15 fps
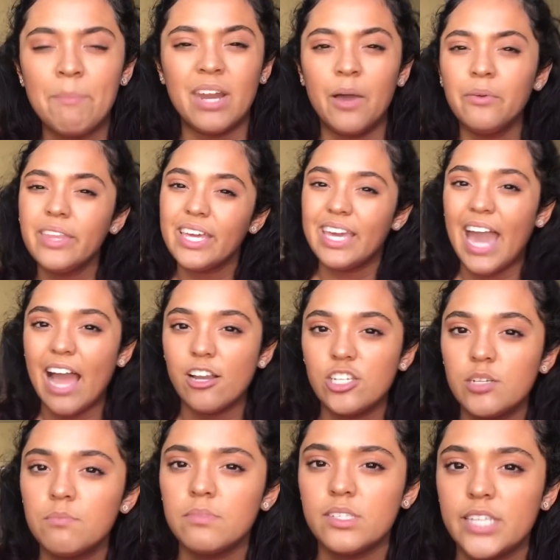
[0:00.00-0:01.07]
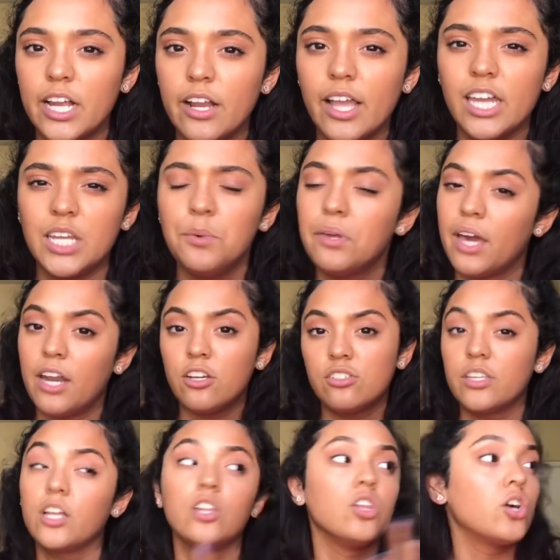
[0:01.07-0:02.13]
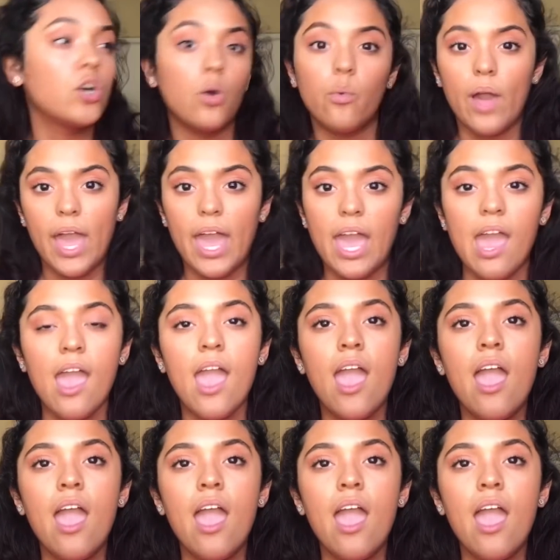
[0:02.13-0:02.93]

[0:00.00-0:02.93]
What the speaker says: and I would like catch him staring and he would kind of just like look away.